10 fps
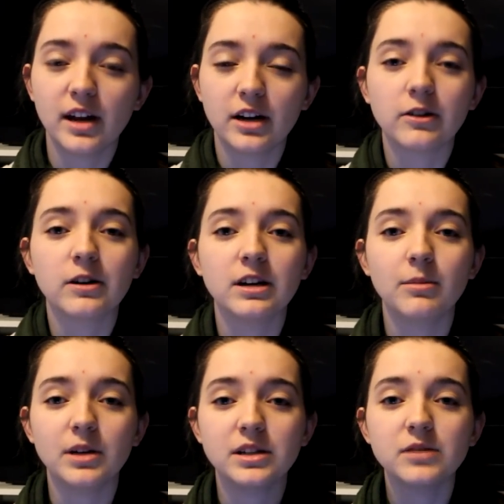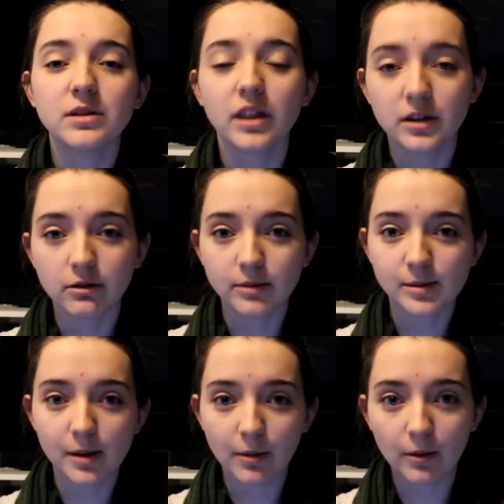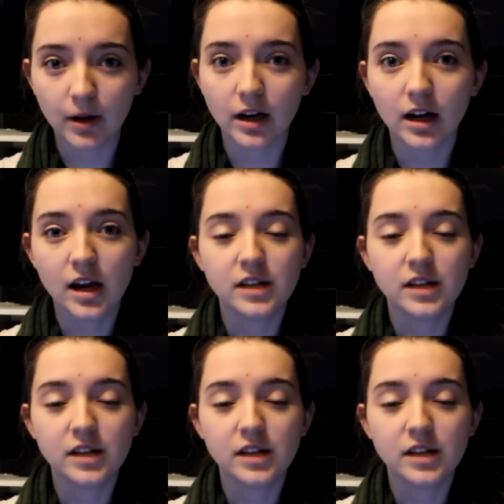that are going to be doing the DORMS paperwork